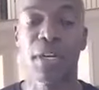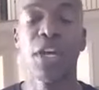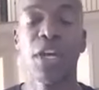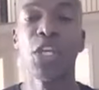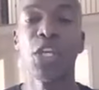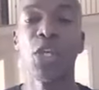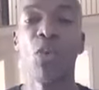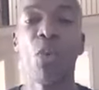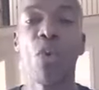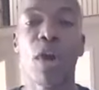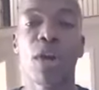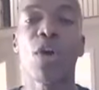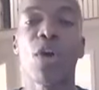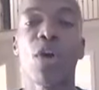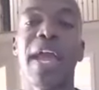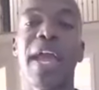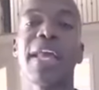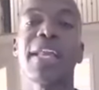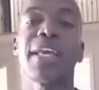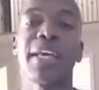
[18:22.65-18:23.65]
You wanna go
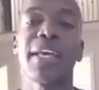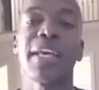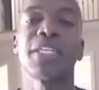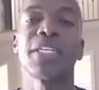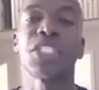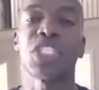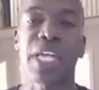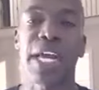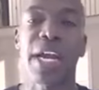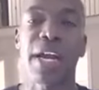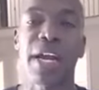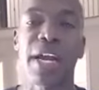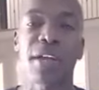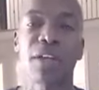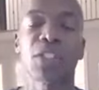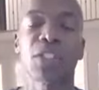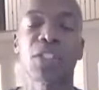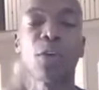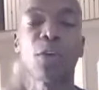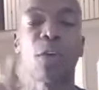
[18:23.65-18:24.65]
ahead and hit share
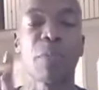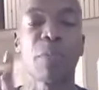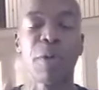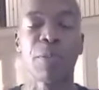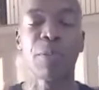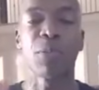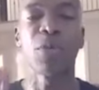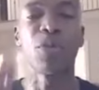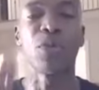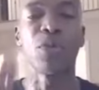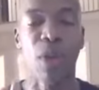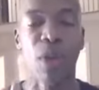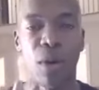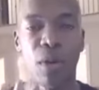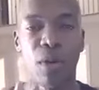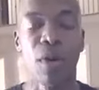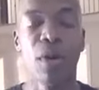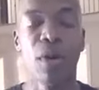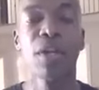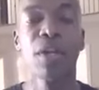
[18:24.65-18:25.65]
so the people you know,